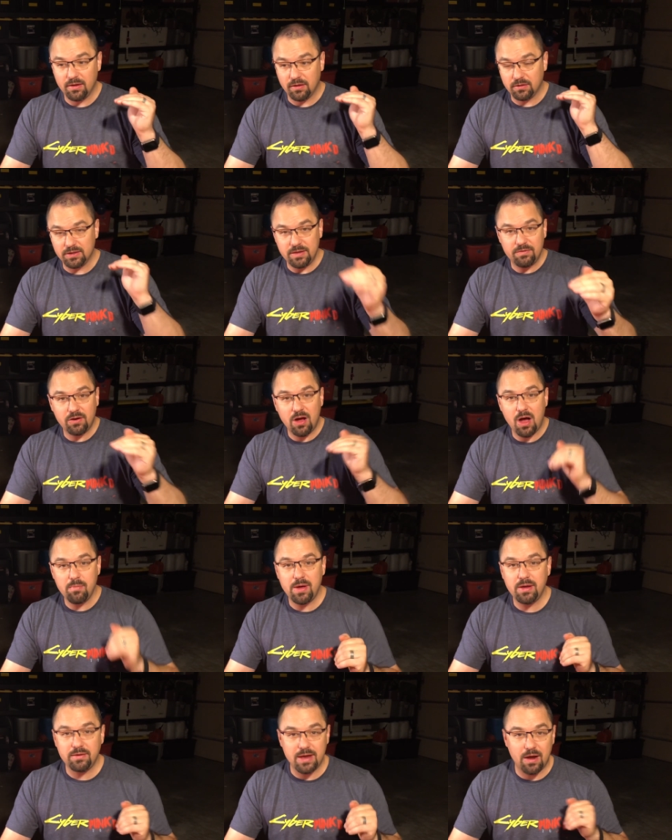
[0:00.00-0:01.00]
leave a
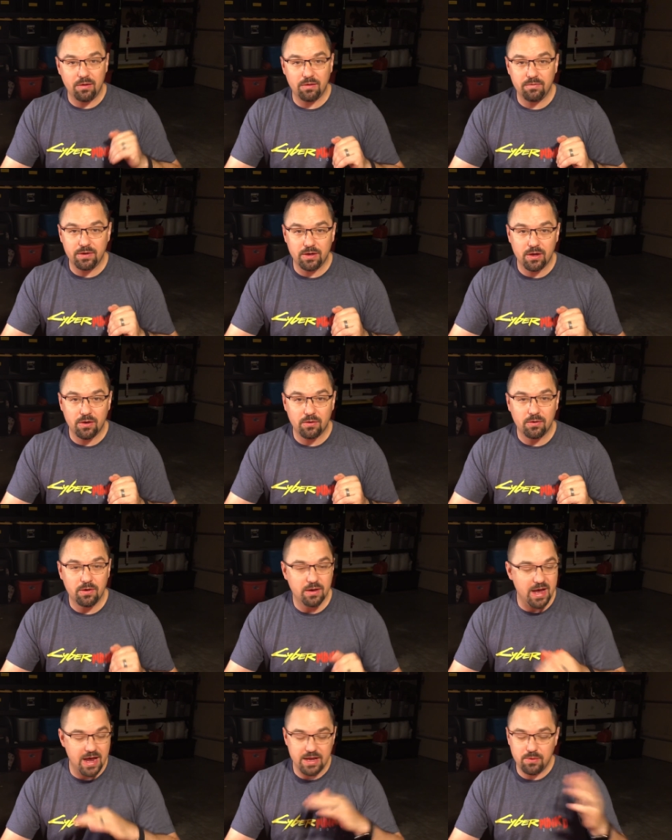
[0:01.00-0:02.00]
comment down in the video
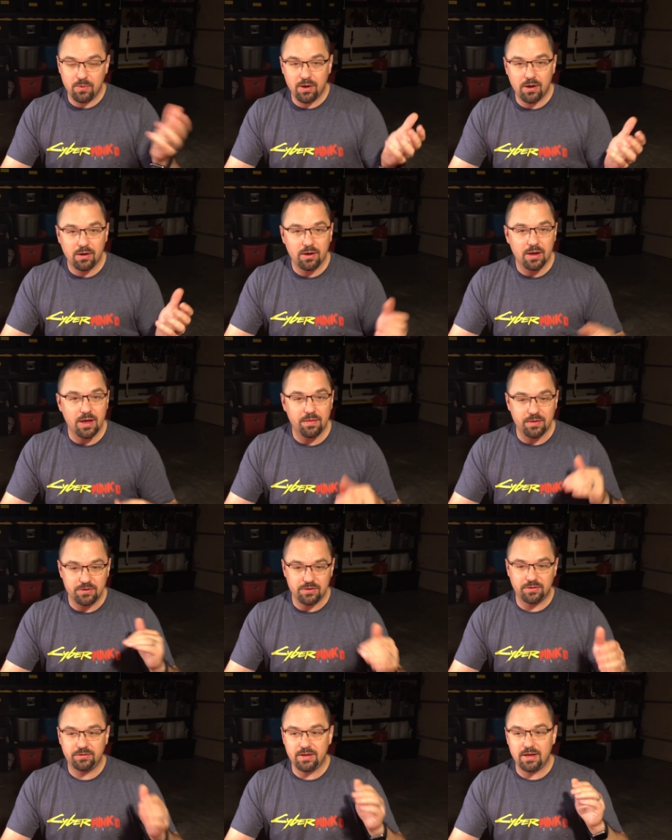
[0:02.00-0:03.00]
anywhere that
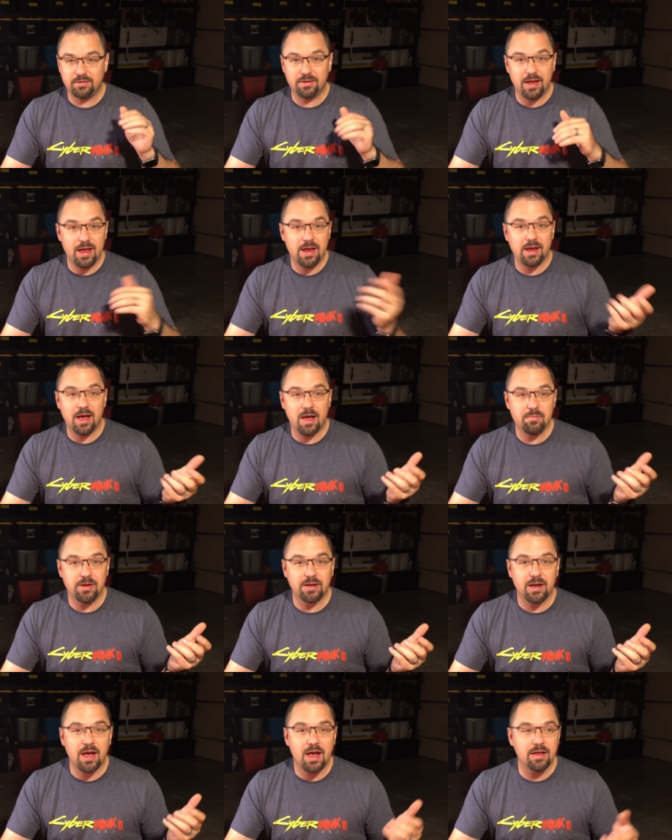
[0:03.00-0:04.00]
just says, hey, I'm
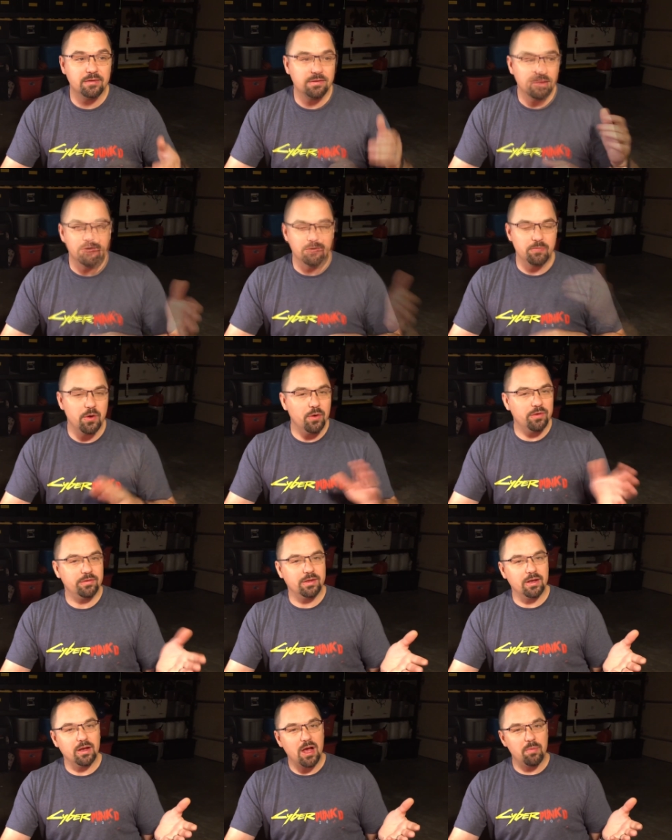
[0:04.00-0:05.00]
in guys, because I'm
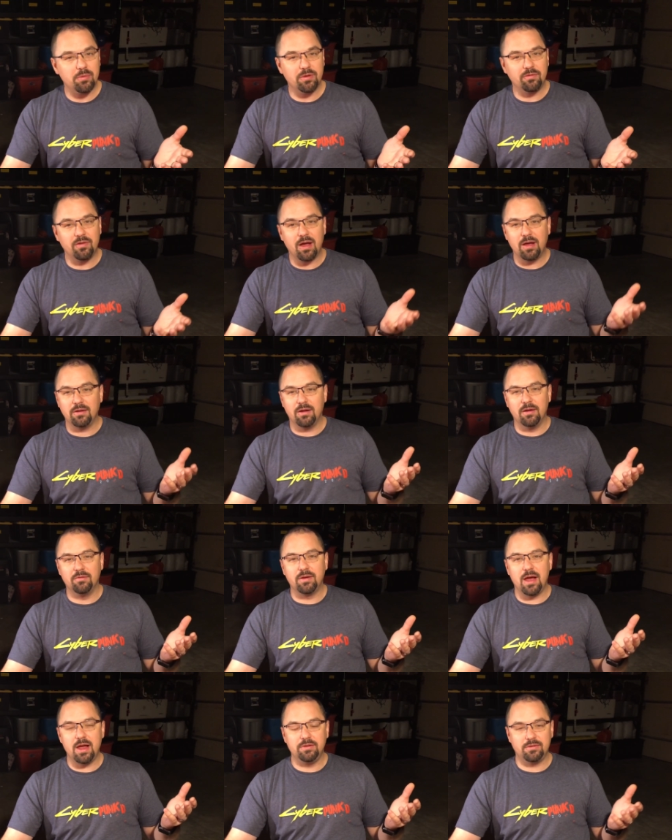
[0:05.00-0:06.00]
noticing a couple of, of
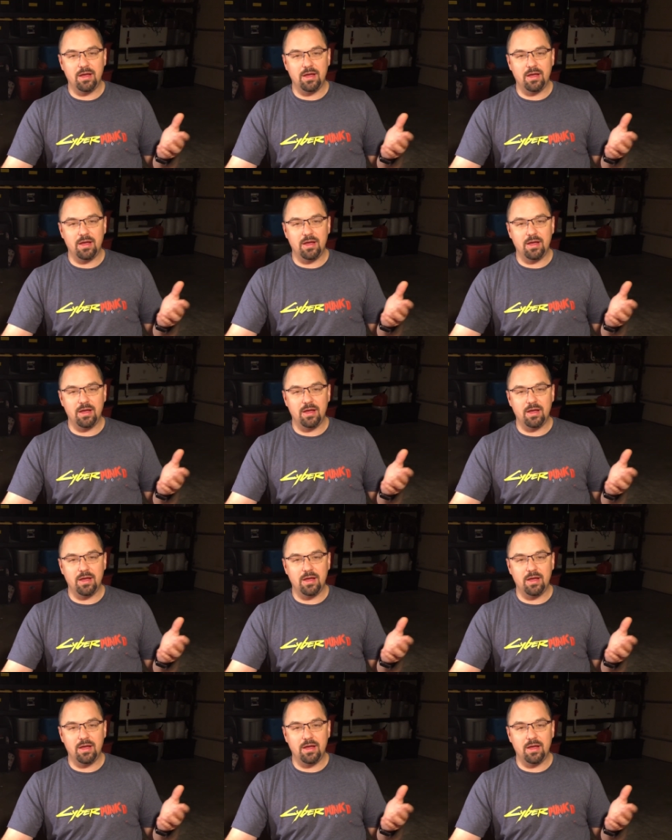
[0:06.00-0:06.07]
guys